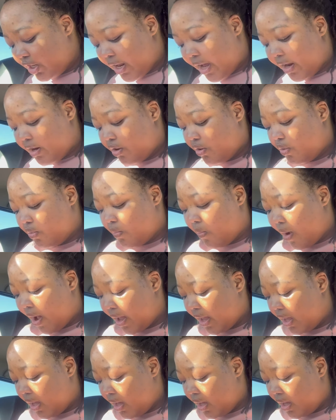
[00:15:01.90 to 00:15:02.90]
at
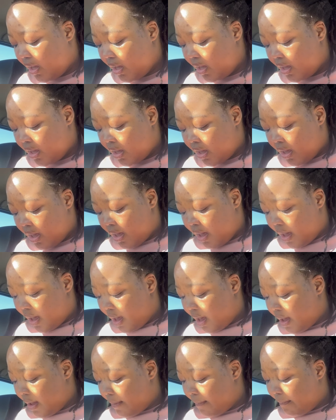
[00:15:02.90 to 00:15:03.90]
Kauai.
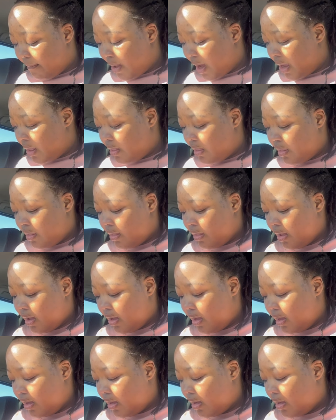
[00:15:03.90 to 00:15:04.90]
I
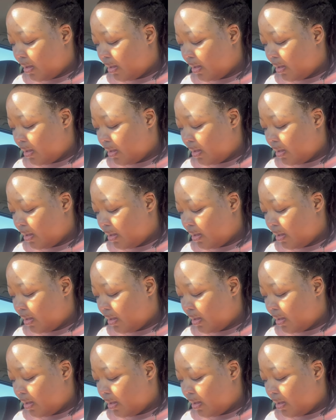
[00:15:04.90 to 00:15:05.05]
think